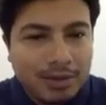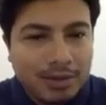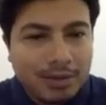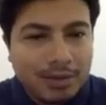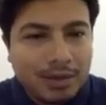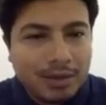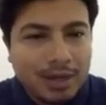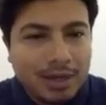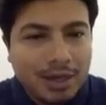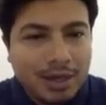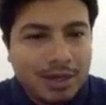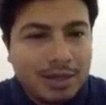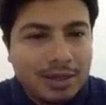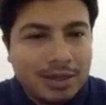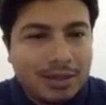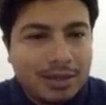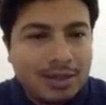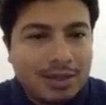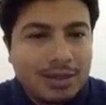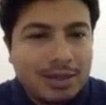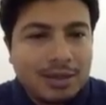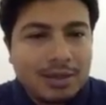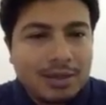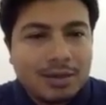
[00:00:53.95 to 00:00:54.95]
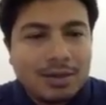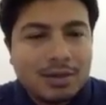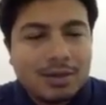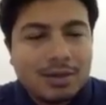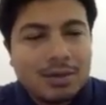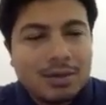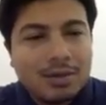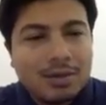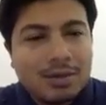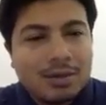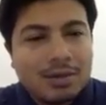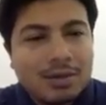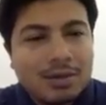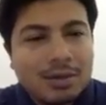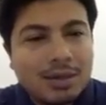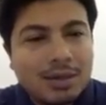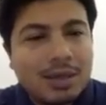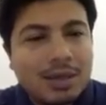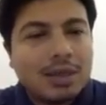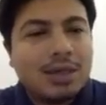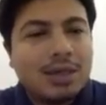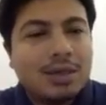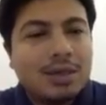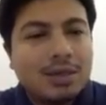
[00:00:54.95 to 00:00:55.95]
So that is the
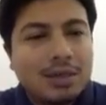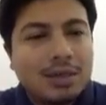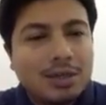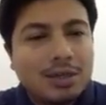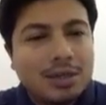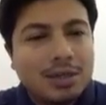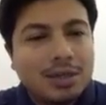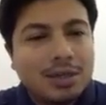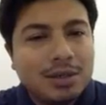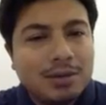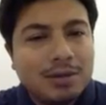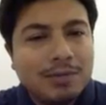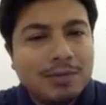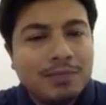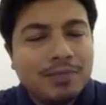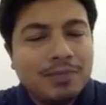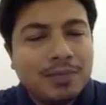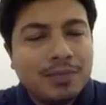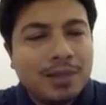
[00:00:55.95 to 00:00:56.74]
condition.